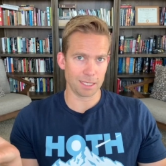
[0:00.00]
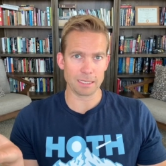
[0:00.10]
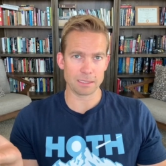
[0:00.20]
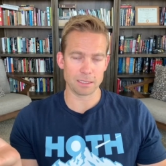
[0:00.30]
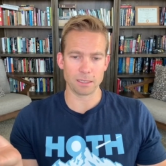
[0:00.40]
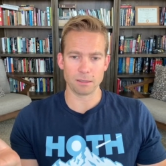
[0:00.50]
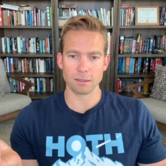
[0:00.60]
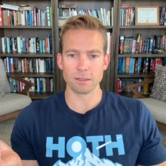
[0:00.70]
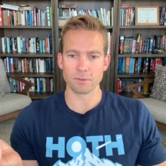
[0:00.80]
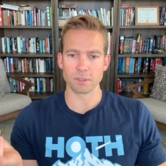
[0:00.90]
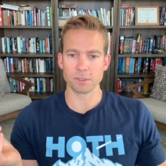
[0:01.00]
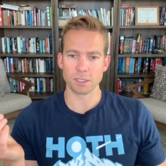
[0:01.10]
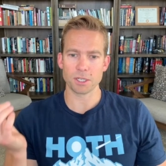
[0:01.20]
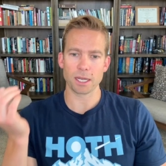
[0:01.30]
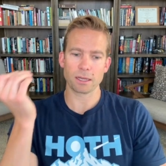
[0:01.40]
DC, difficulty
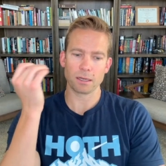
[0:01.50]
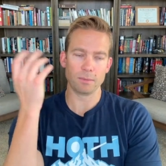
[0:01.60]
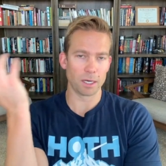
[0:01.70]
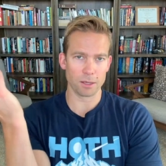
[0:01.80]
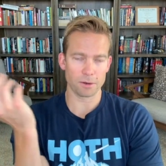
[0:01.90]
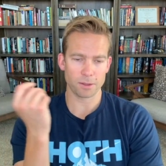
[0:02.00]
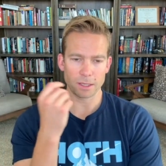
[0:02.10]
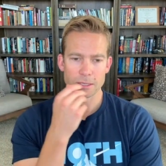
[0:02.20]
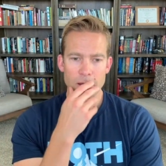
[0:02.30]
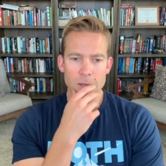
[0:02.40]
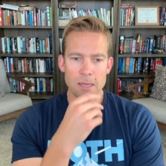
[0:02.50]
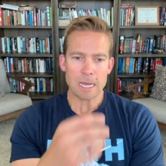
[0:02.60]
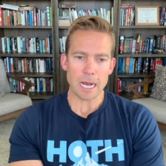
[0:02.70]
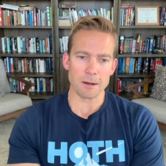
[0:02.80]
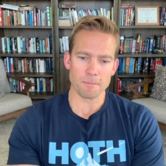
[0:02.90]
check, among other things.
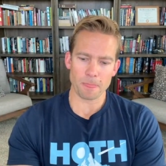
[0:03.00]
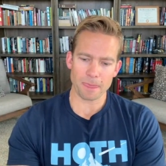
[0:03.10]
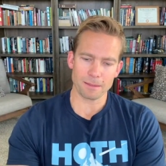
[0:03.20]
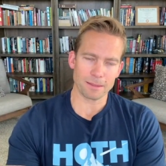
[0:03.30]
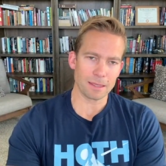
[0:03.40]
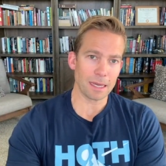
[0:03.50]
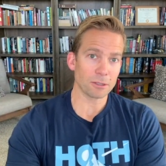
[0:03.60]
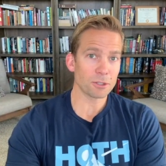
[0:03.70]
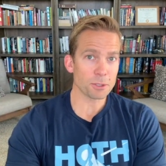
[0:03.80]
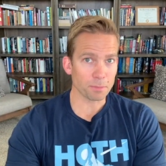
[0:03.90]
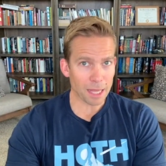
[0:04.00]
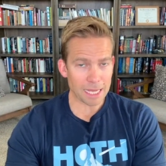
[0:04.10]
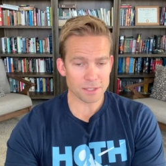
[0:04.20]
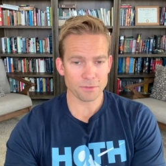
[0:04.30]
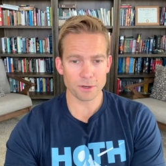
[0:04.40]
The Eldritch
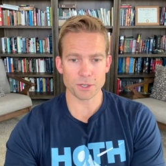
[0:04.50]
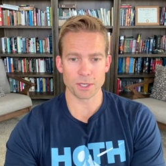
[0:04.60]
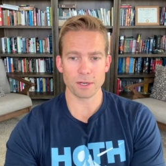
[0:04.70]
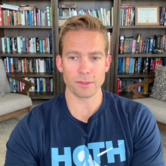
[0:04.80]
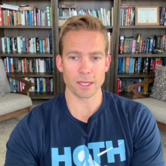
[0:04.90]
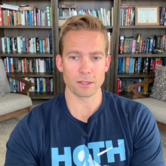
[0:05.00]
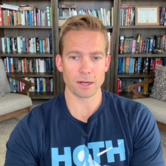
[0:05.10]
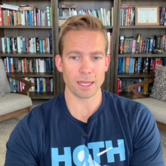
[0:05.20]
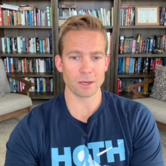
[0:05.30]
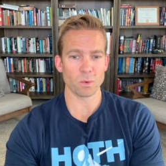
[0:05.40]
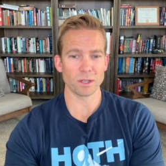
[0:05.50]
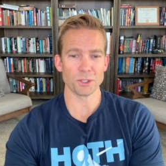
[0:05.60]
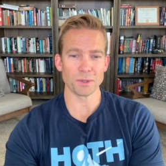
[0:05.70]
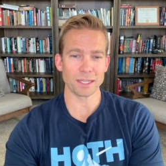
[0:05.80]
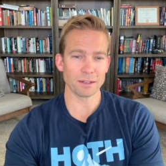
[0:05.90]
Blast version, on the other hand, while
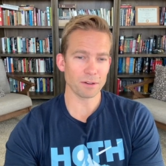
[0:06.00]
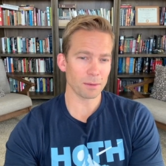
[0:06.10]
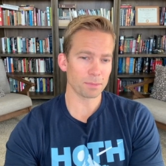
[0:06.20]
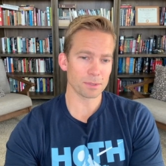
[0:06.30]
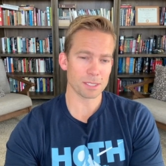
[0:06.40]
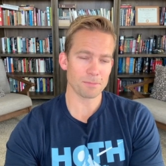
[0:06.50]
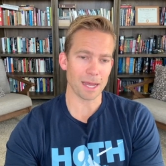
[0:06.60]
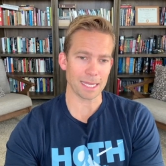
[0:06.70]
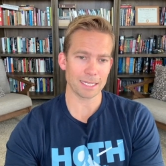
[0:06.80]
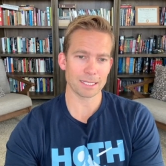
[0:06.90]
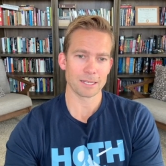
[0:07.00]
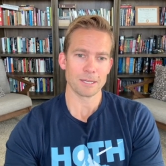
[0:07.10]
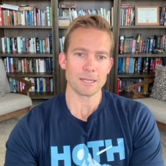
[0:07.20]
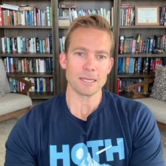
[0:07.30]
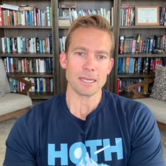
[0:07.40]
you give up Smite,
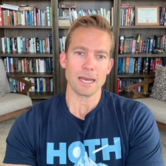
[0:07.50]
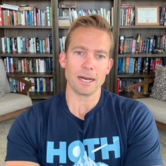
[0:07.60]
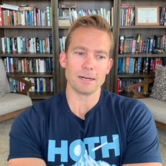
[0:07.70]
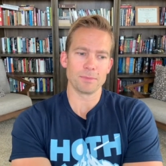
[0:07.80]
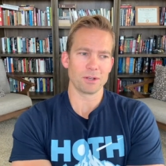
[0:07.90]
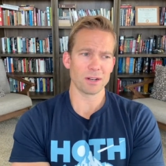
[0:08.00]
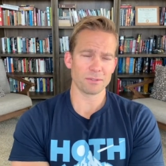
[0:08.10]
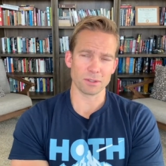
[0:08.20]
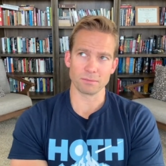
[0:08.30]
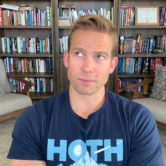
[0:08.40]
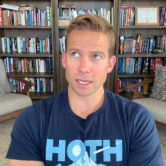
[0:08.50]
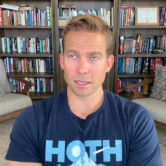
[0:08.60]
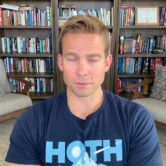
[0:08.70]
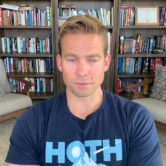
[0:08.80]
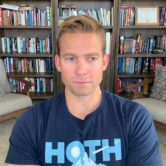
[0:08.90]
you don't have a
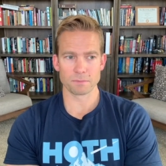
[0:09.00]
ton of